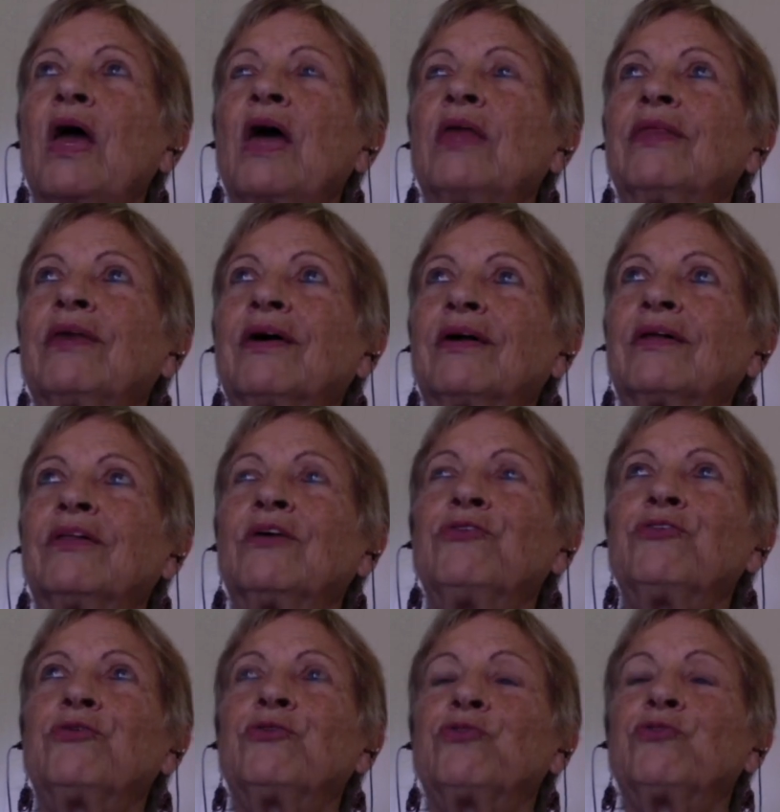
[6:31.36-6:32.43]
the
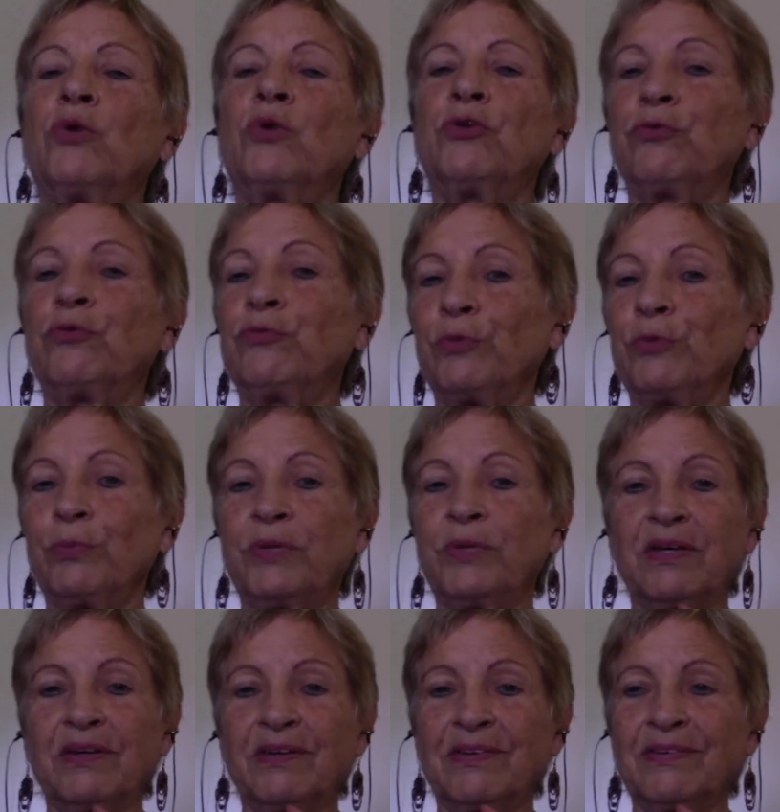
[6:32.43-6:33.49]
cluster is wonderful
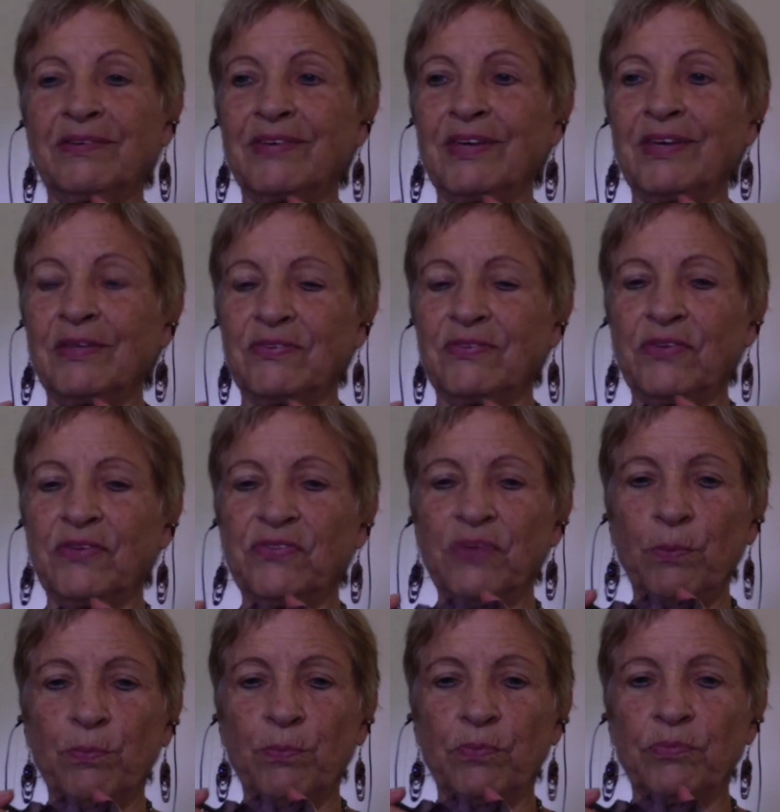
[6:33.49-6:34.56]
because it sets
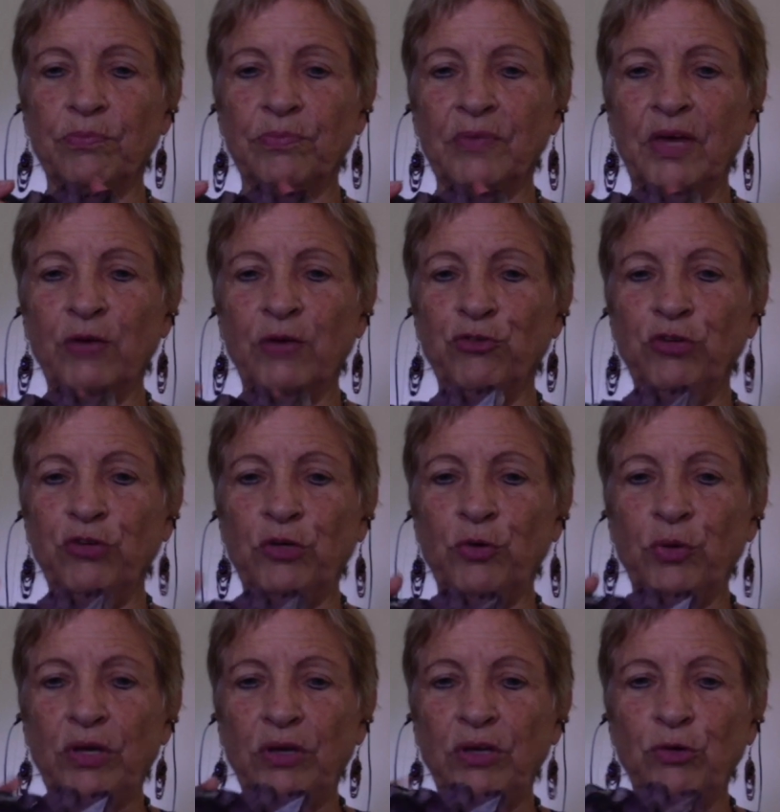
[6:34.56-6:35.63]
up energy
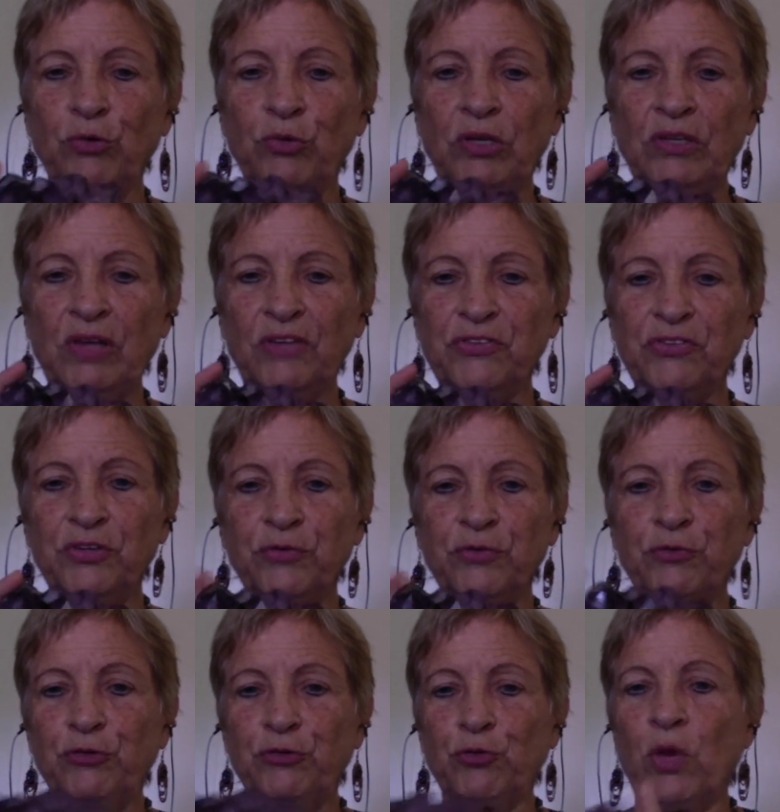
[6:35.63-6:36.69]
going, in lots of
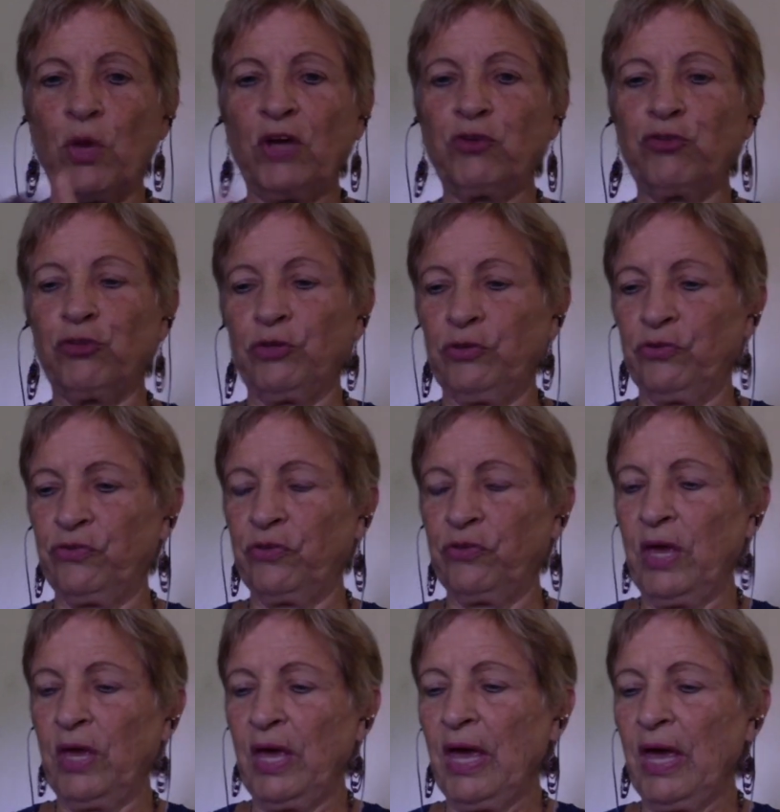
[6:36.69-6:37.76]
different directions.
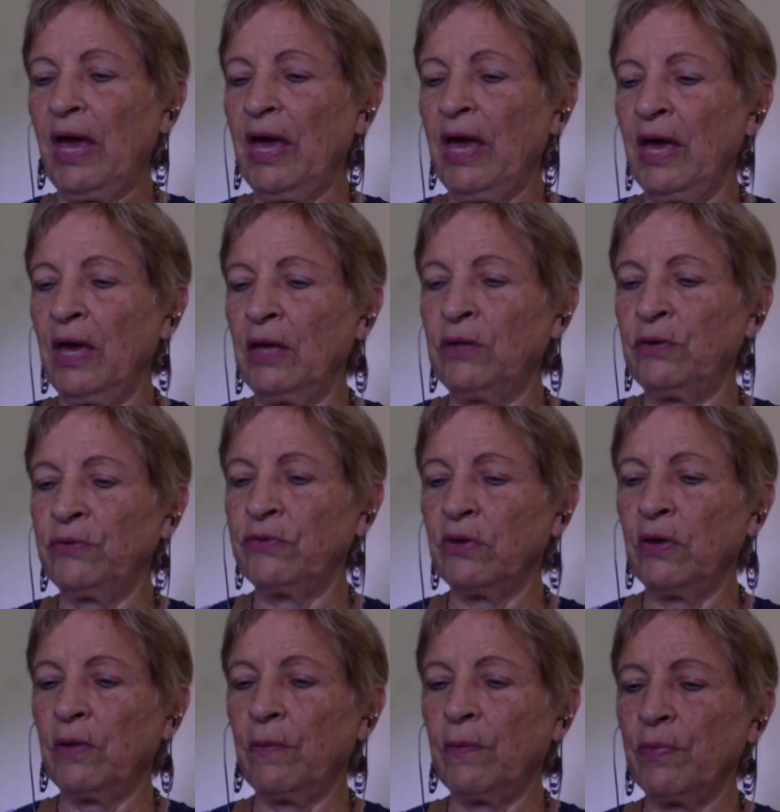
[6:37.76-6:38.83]
And
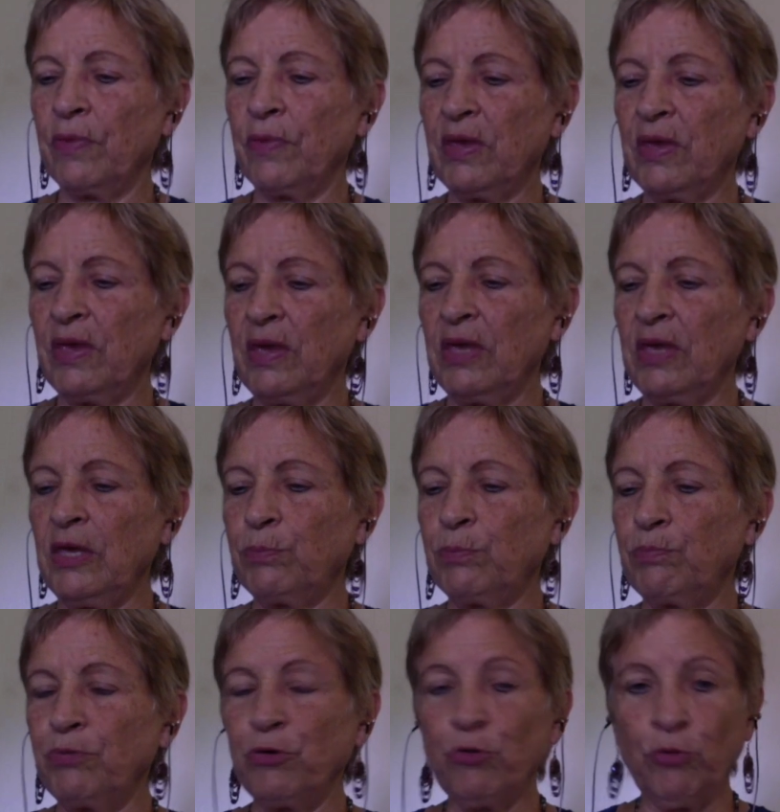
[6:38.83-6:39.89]
it
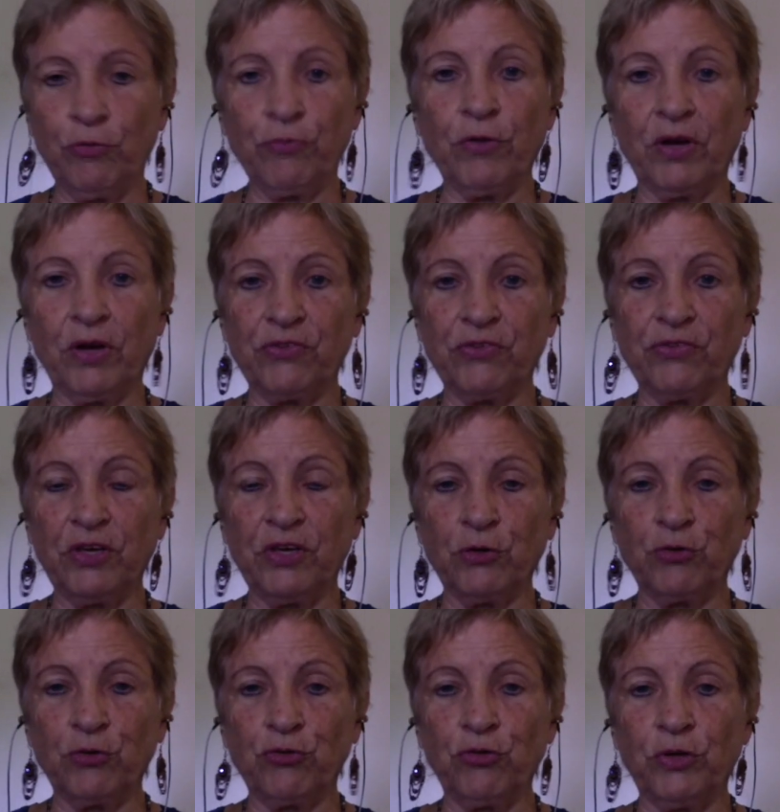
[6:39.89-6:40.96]
purifies the
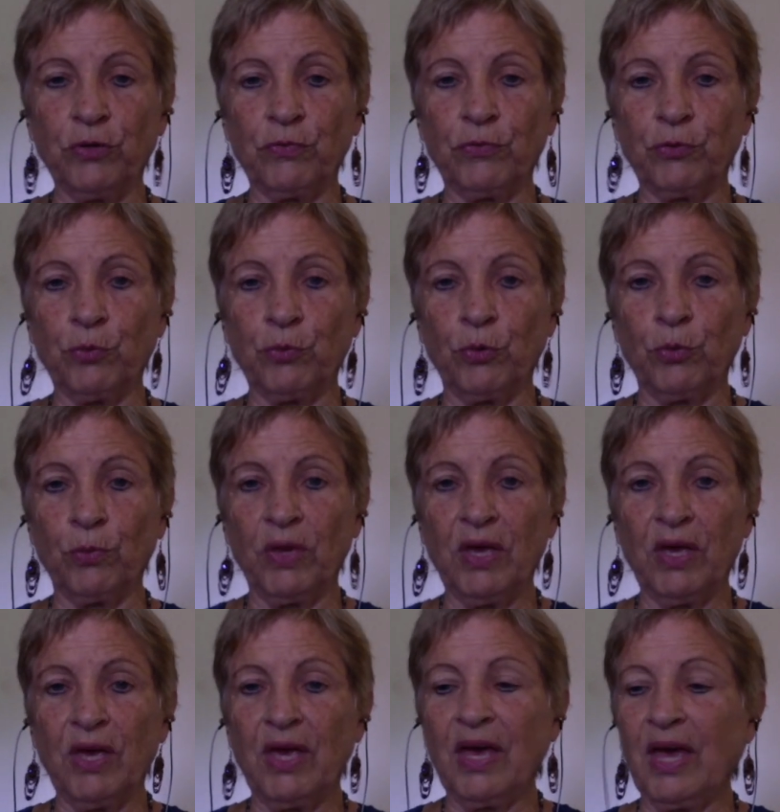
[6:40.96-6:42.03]
energy of the room,
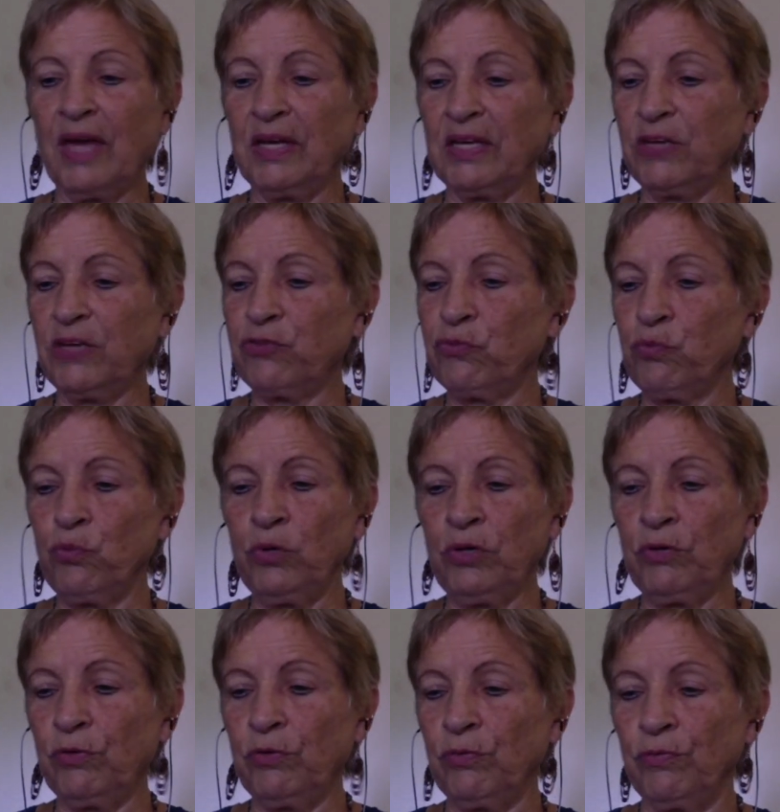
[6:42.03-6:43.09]
and it gets rid
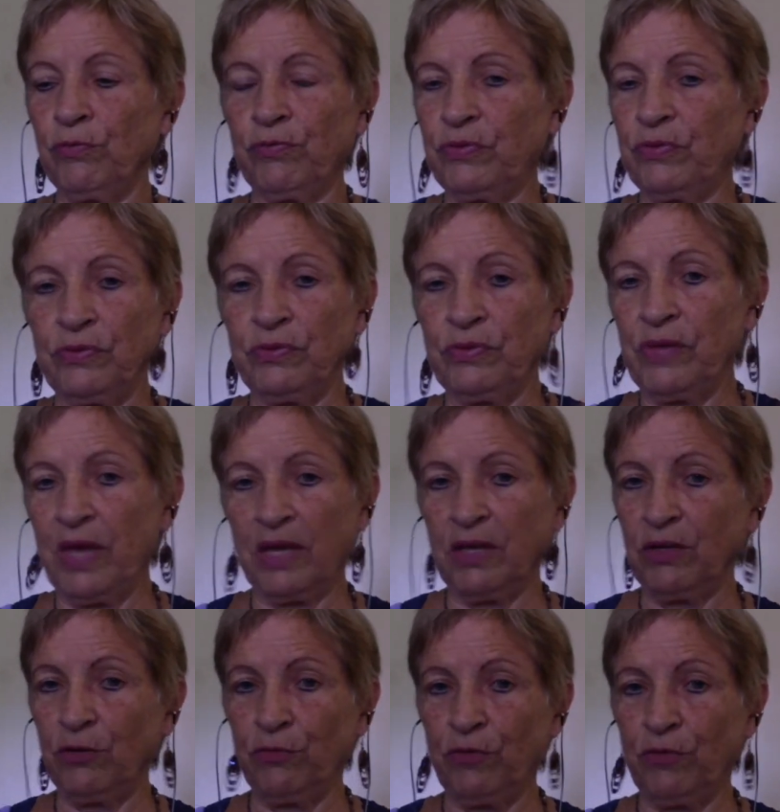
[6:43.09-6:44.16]
of
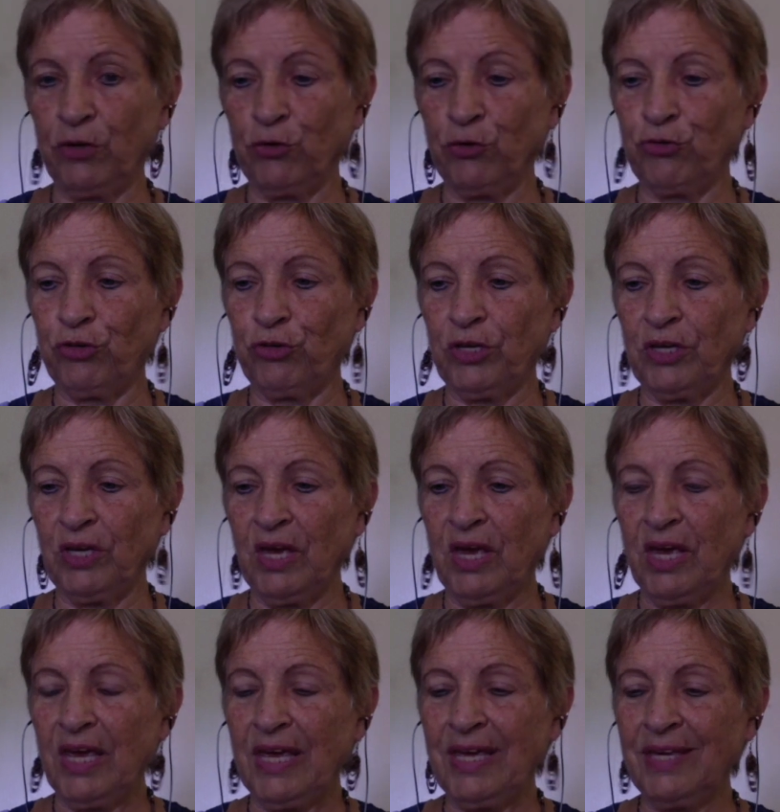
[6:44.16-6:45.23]
negative energy.
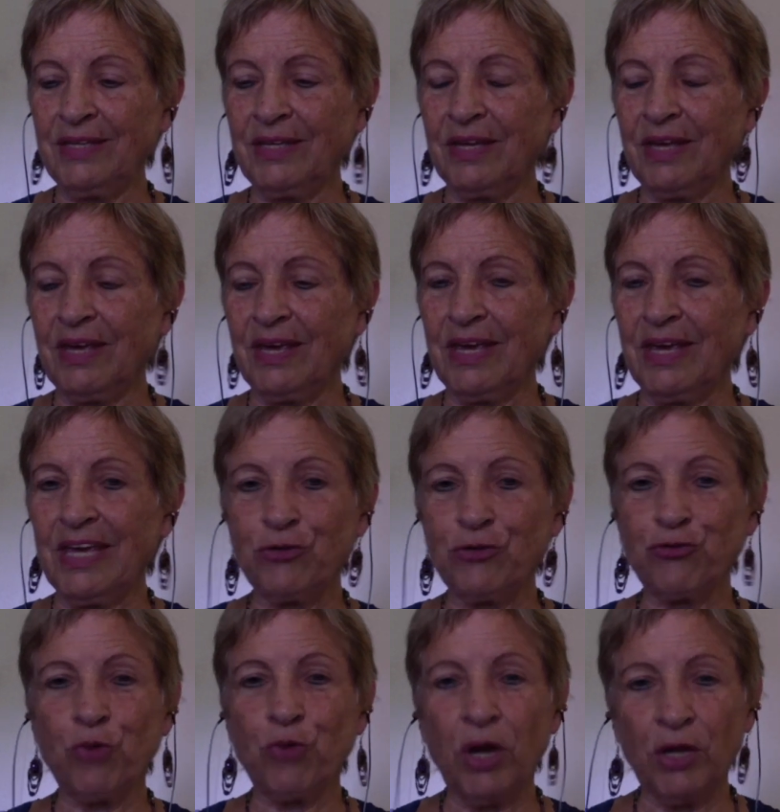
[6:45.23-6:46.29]
It
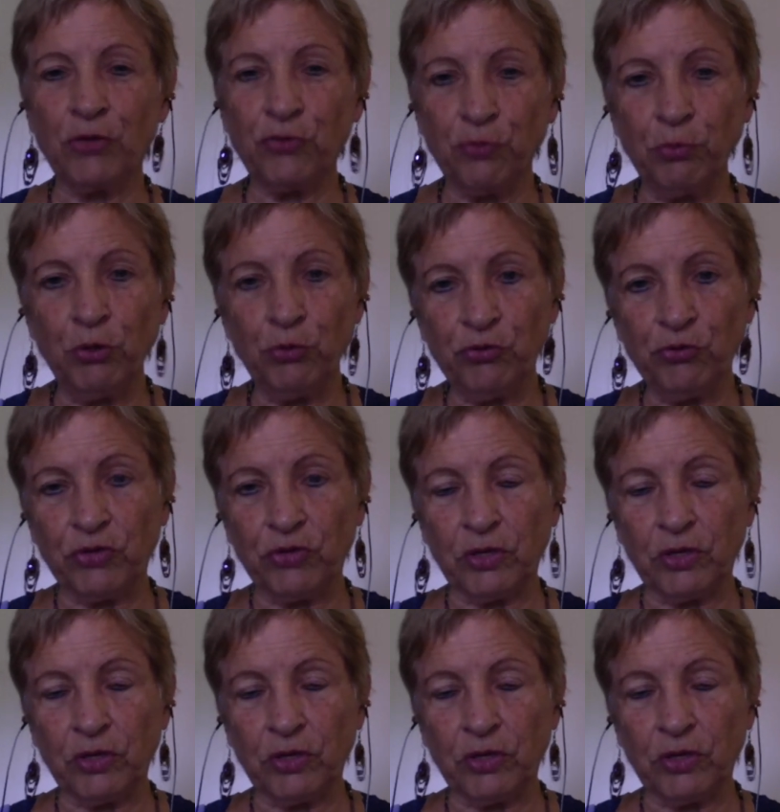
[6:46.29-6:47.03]
transmutes it.